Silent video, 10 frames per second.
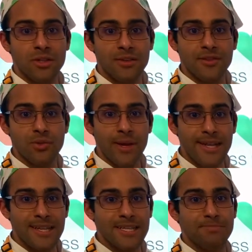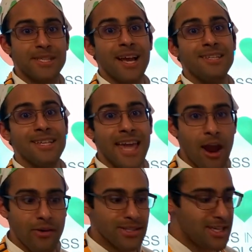of sweetness besides the
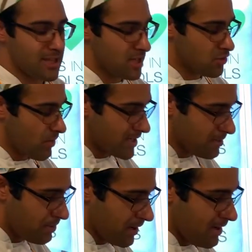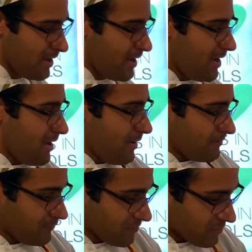carrots in this recipe.
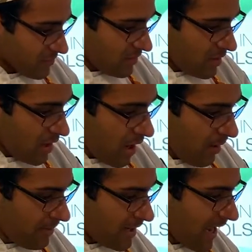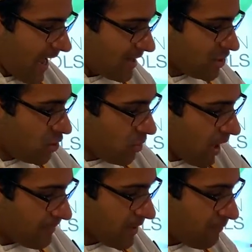I'm going to add 2
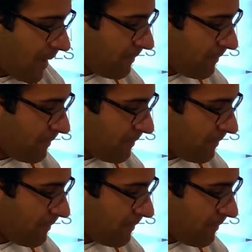cups of maple